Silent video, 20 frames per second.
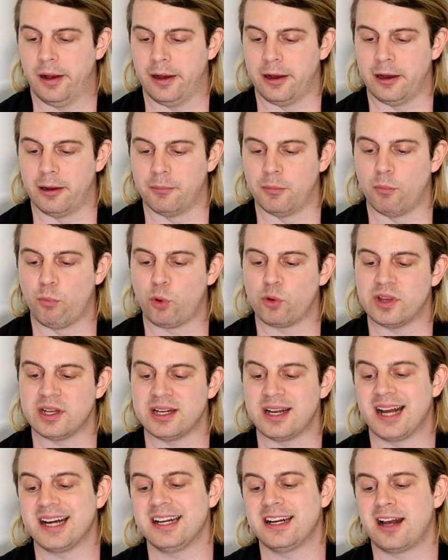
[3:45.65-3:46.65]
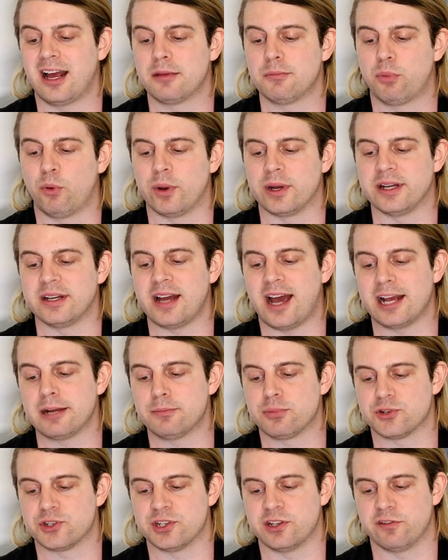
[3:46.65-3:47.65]
Um, more than ninety-nine point
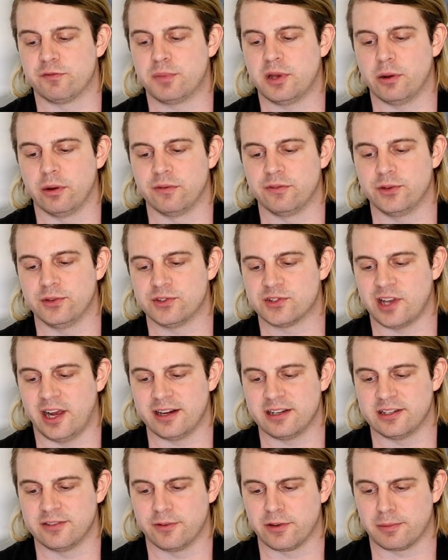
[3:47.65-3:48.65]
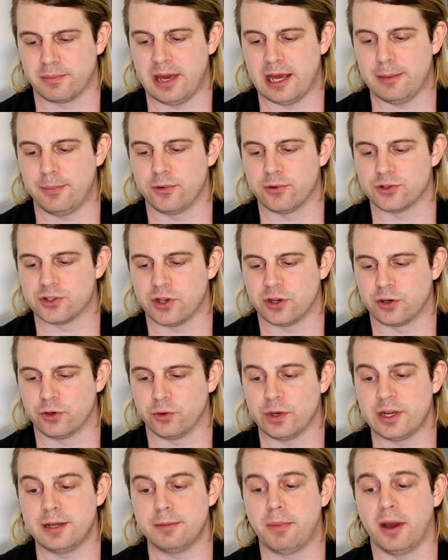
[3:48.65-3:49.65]
nine percent of peer-reviewed scientific papers agree.